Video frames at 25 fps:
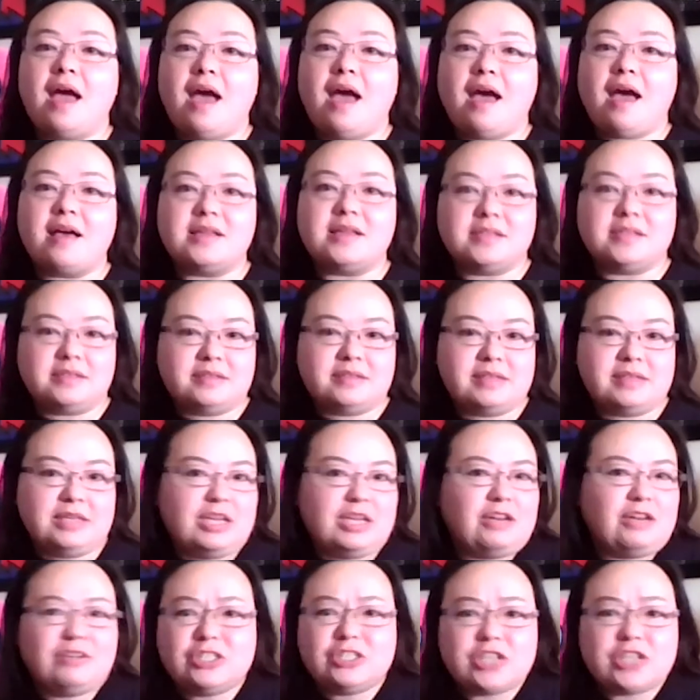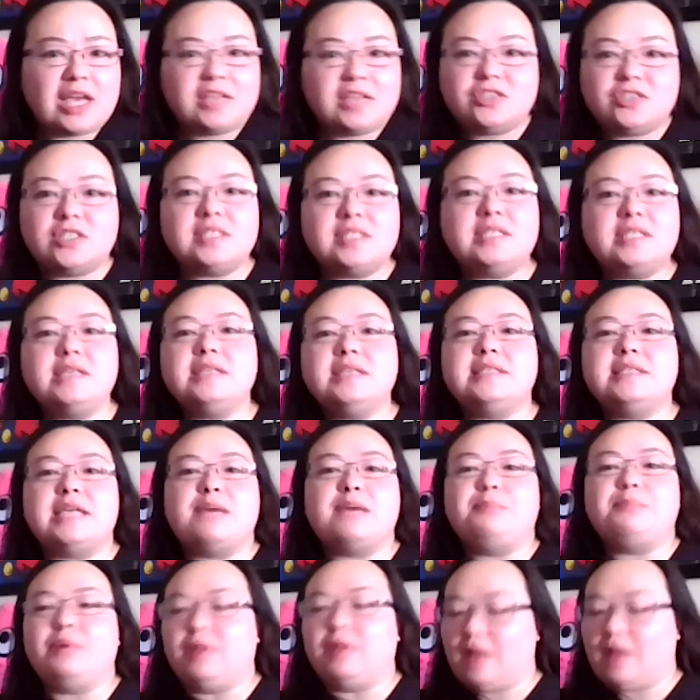as just an
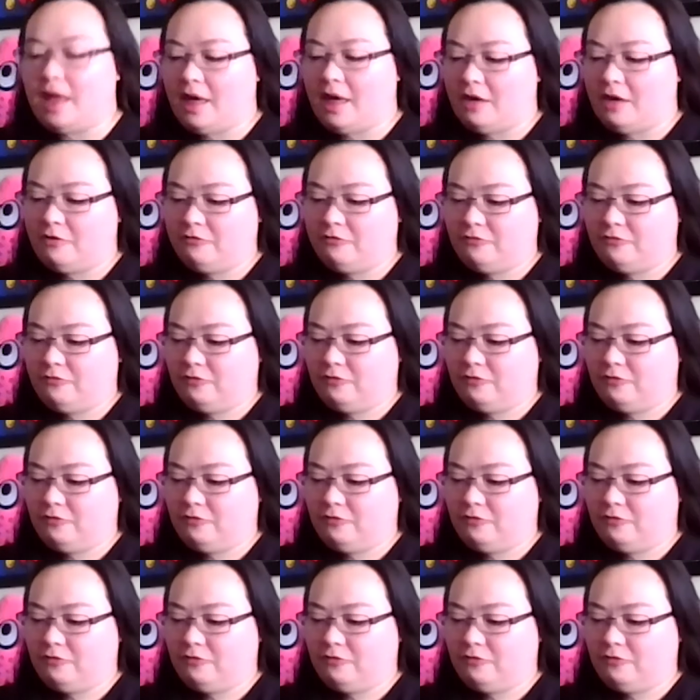example of